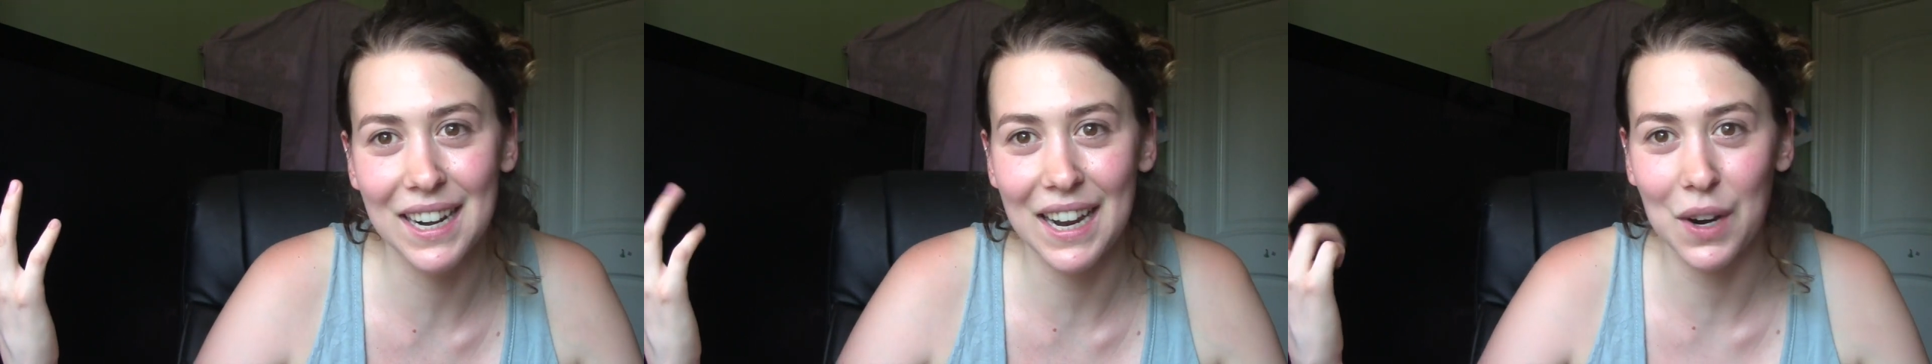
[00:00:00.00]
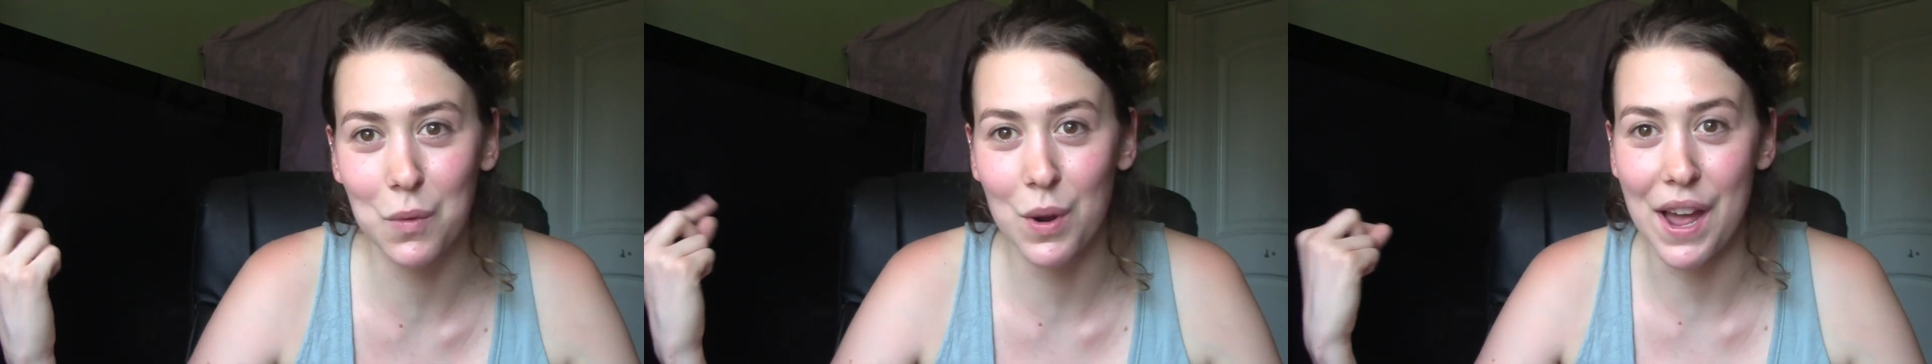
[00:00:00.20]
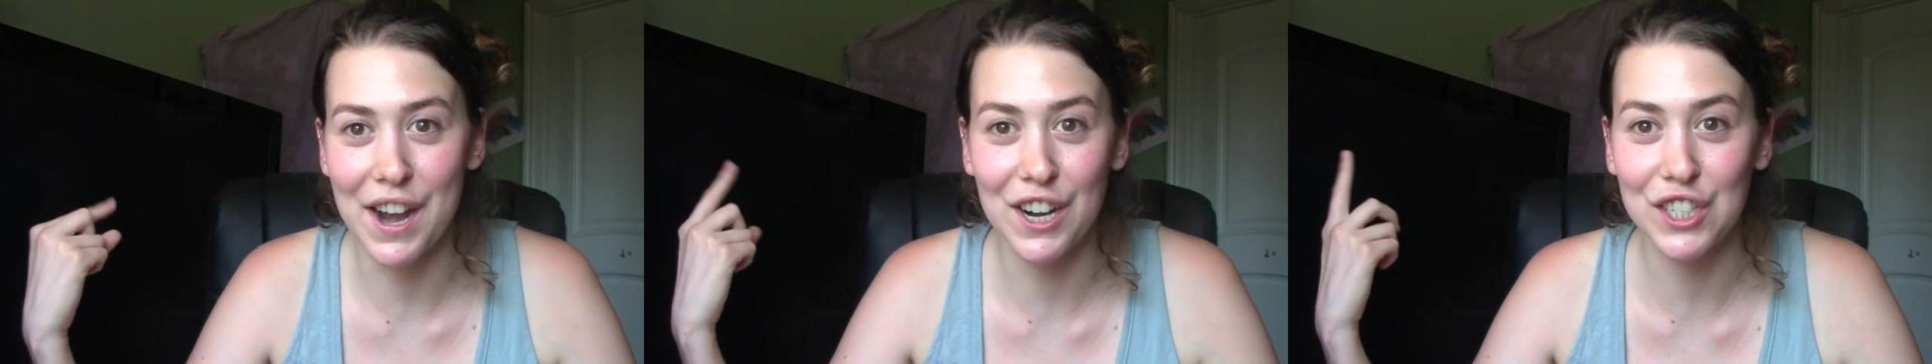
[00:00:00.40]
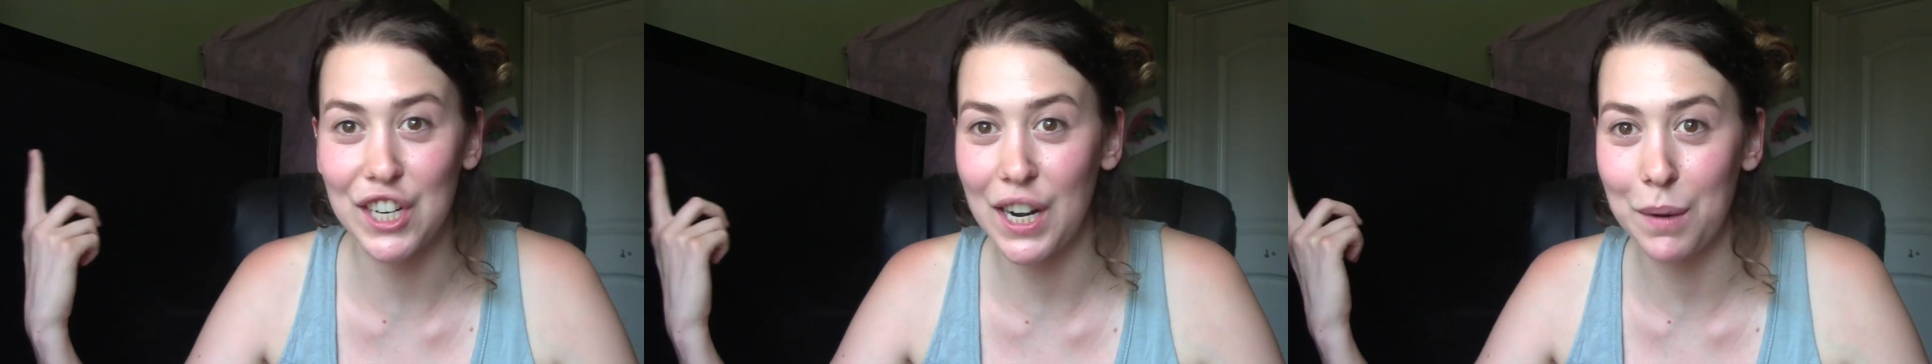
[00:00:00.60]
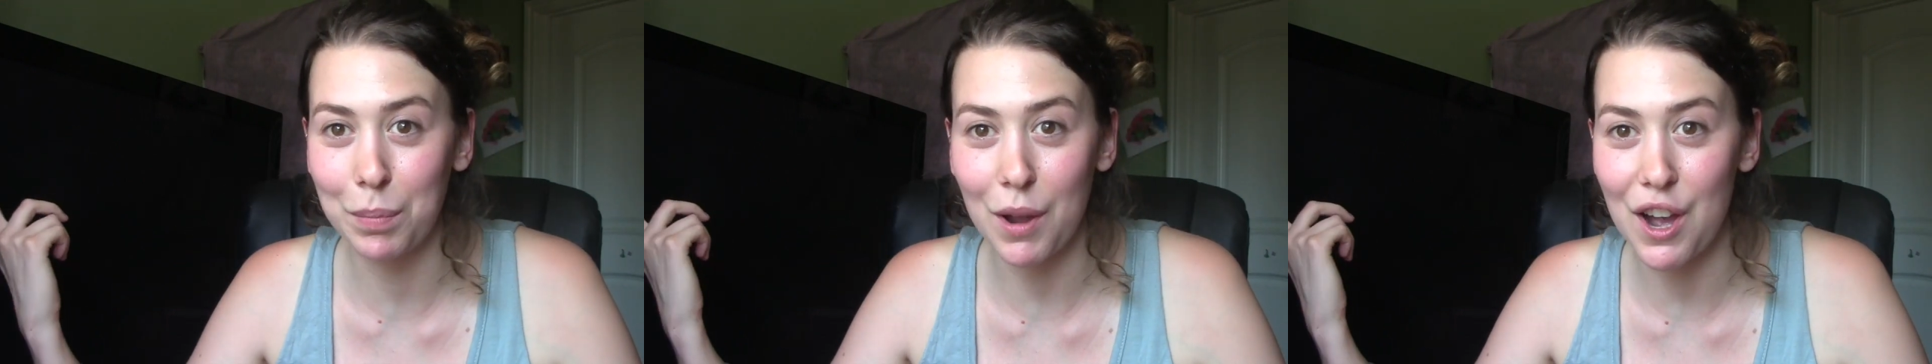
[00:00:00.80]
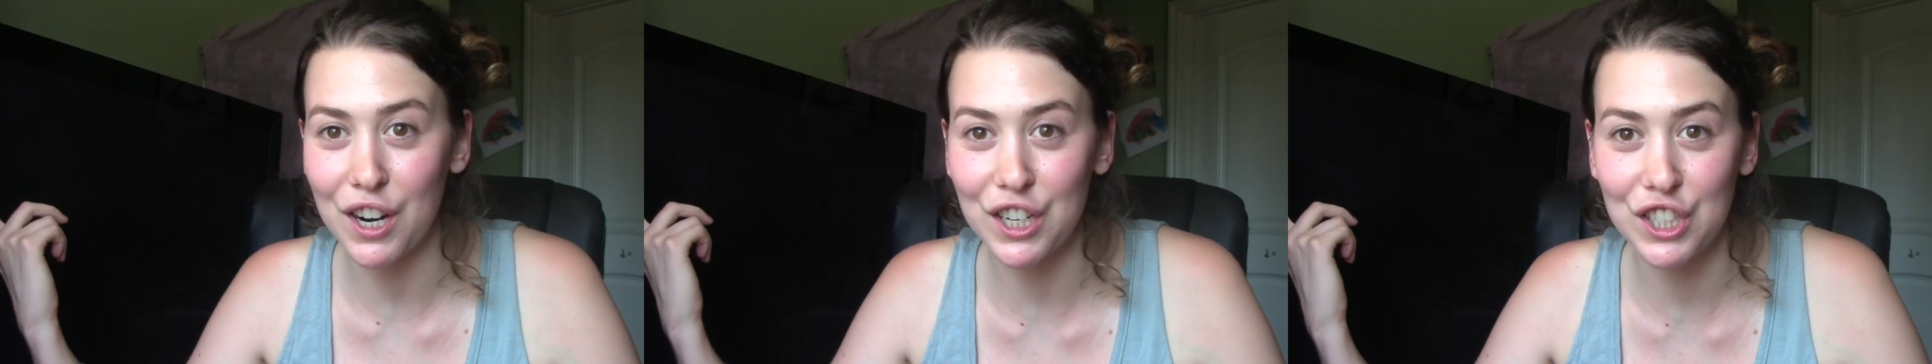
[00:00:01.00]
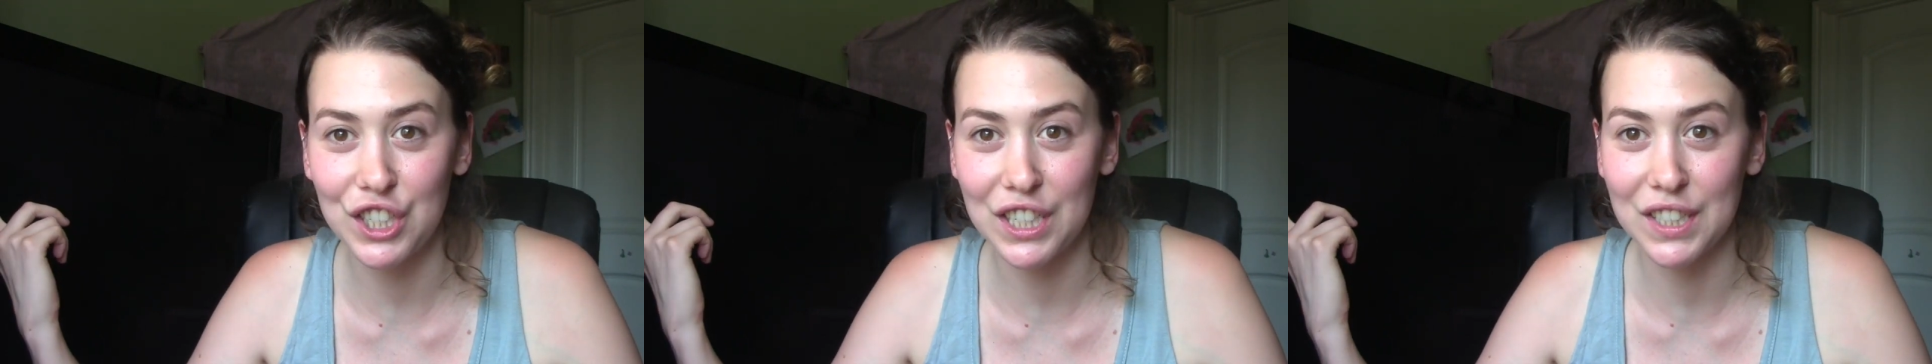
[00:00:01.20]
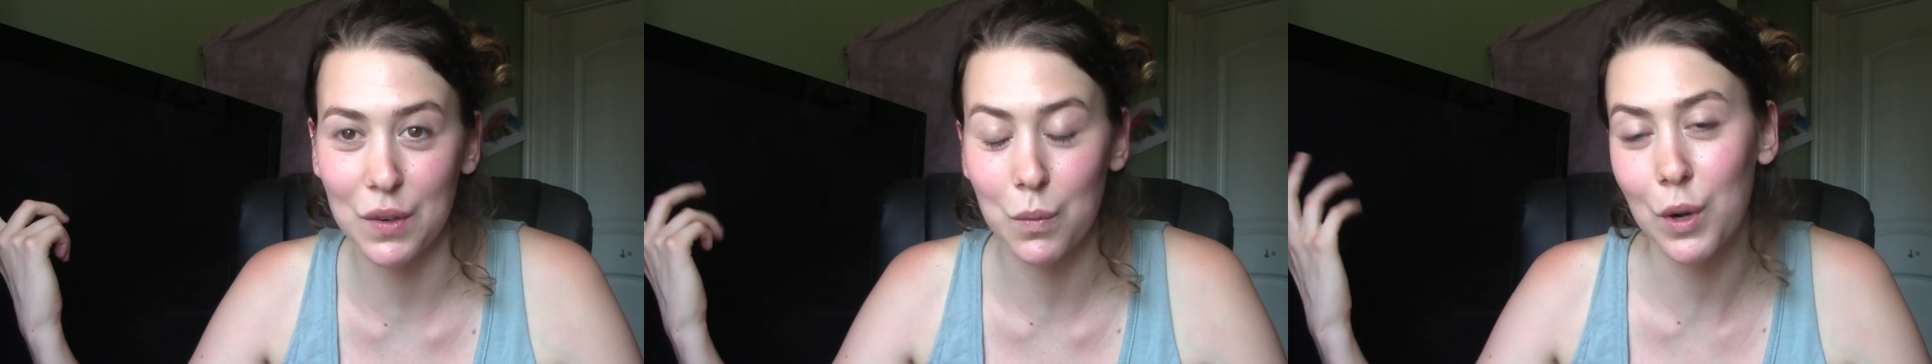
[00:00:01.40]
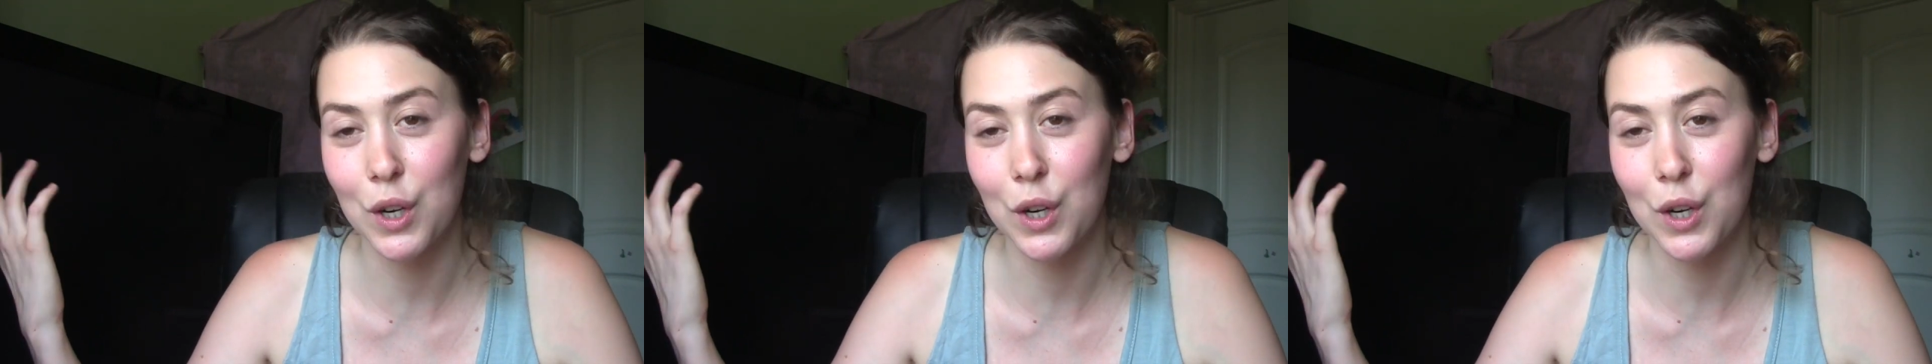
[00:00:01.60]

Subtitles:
what energetic blockages and